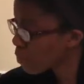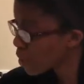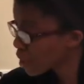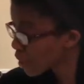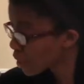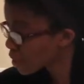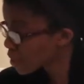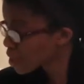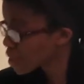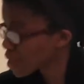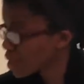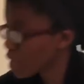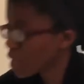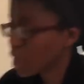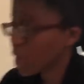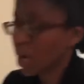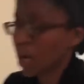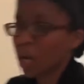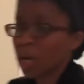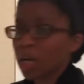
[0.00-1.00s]
mix
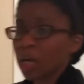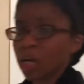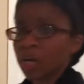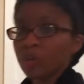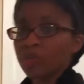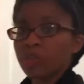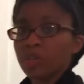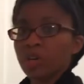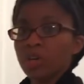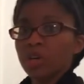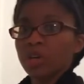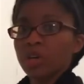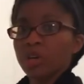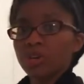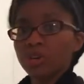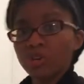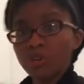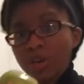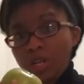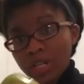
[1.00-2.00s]
of
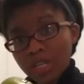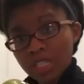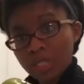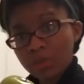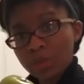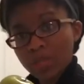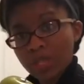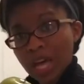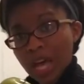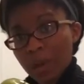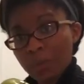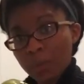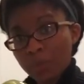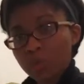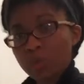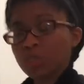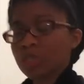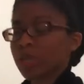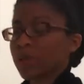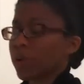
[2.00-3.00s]
Granny Smith
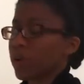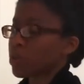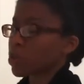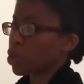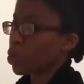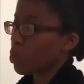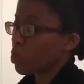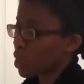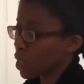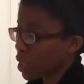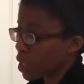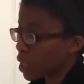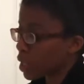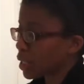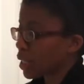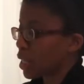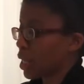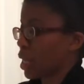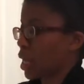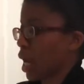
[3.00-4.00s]
apples and also Pink
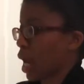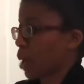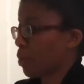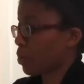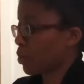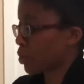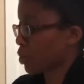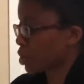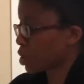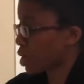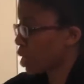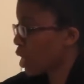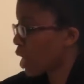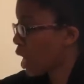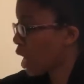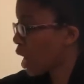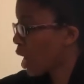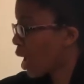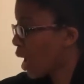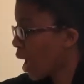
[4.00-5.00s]
Lady apples.
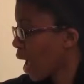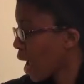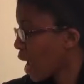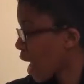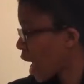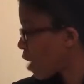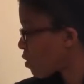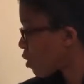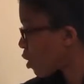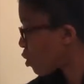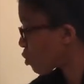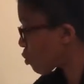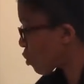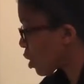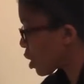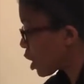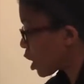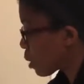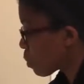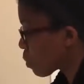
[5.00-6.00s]
I have
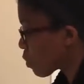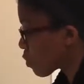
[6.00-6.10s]
already